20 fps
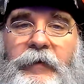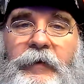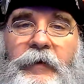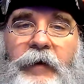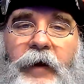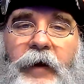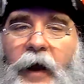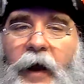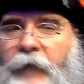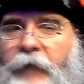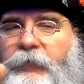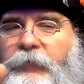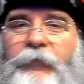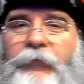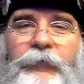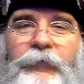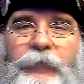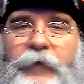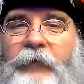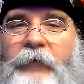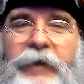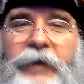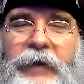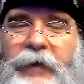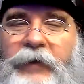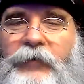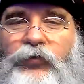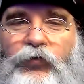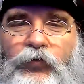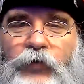I have a very
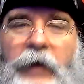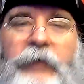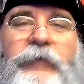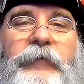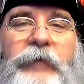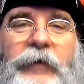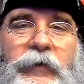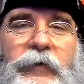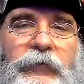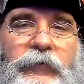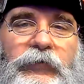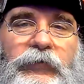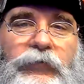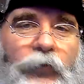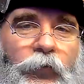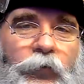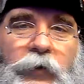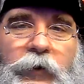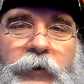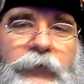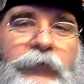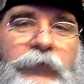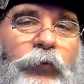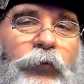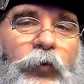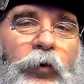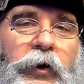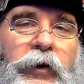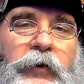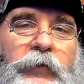interesting story
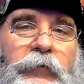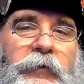for you.